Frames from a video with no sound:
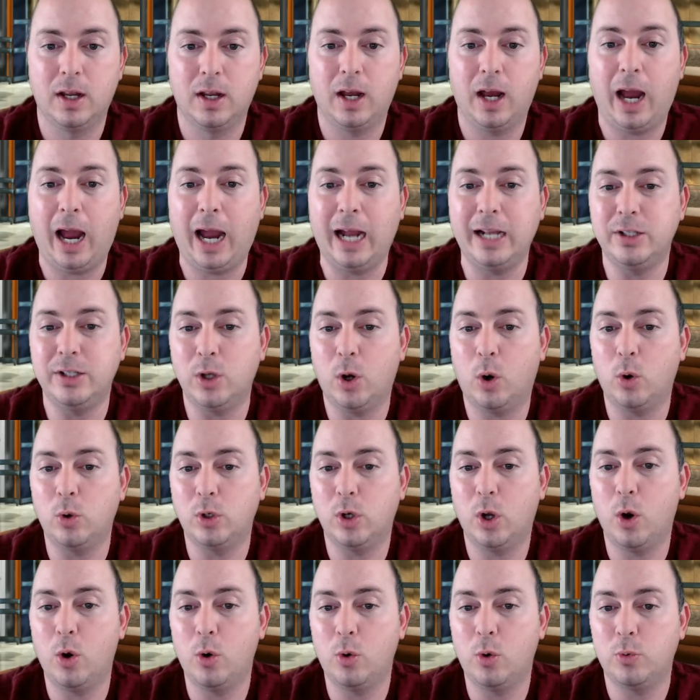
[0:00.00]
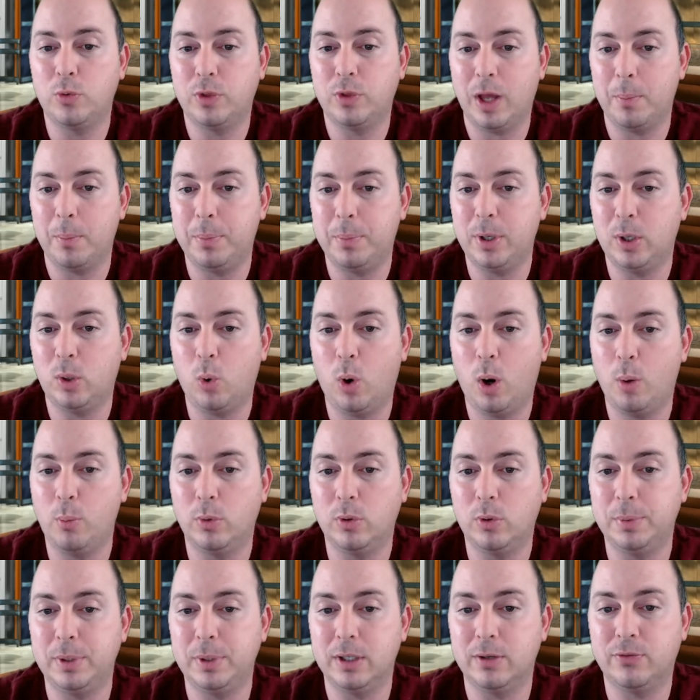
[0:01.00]
I don't know that Bitcoin will
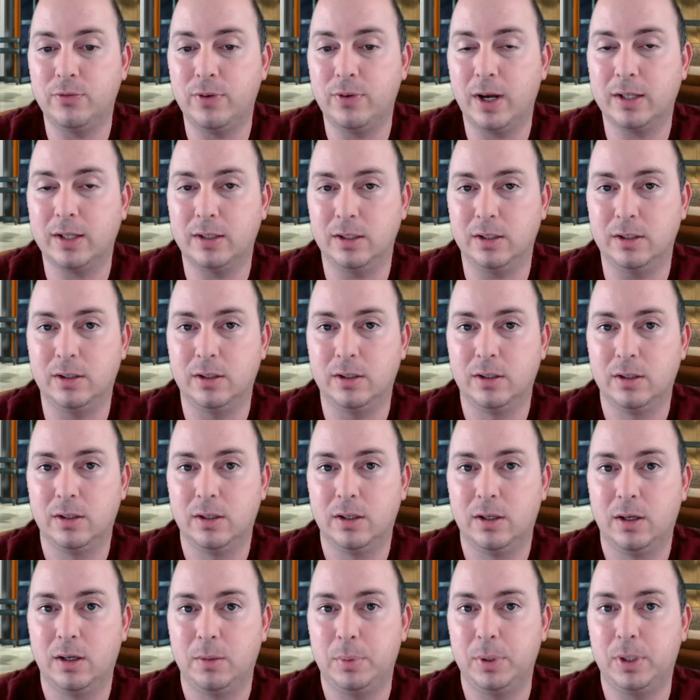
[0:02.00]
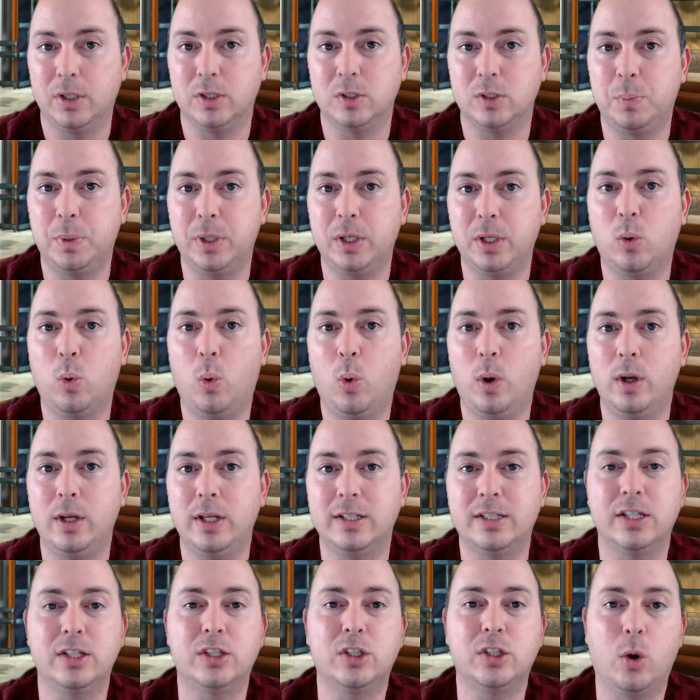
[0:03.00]
be affected because Bitcoin is
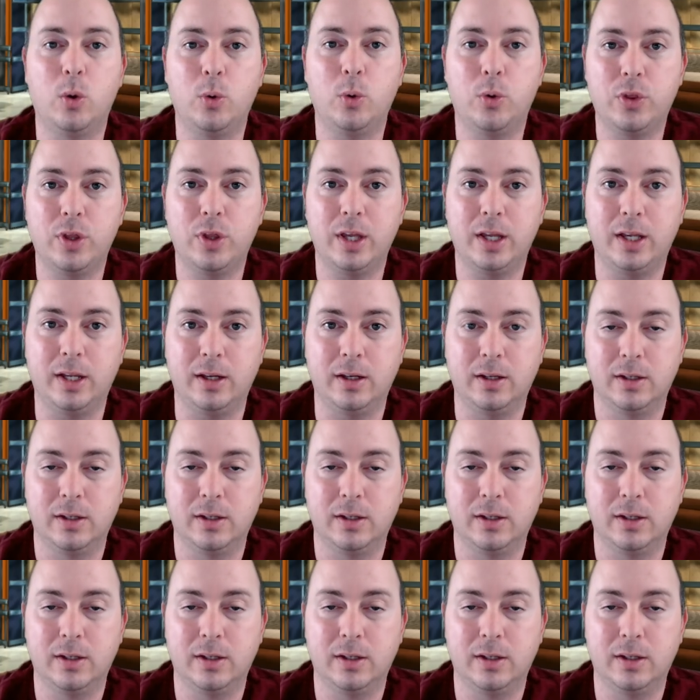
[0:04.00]
its own thing.